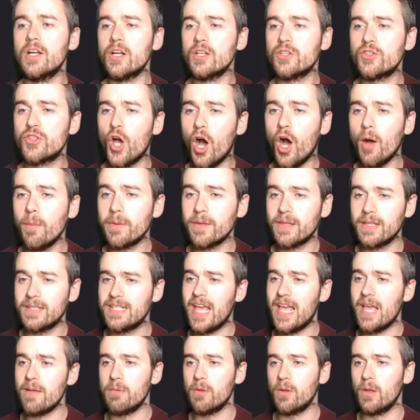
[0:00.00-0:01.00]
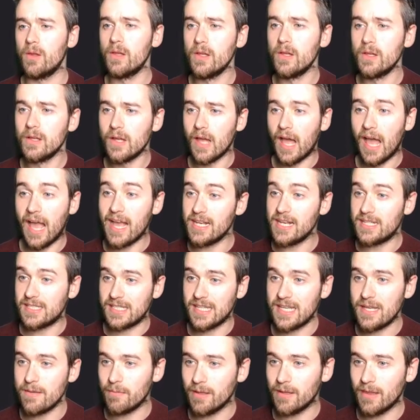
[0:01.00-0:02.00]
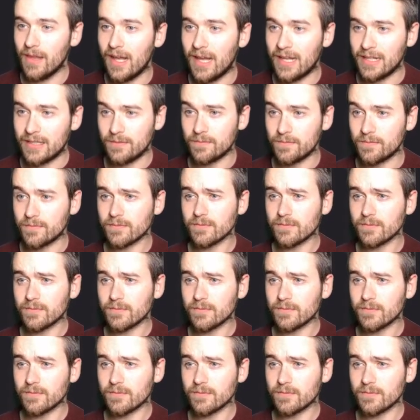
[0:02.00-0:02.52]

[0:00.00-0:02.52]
top of the table, AC Milan.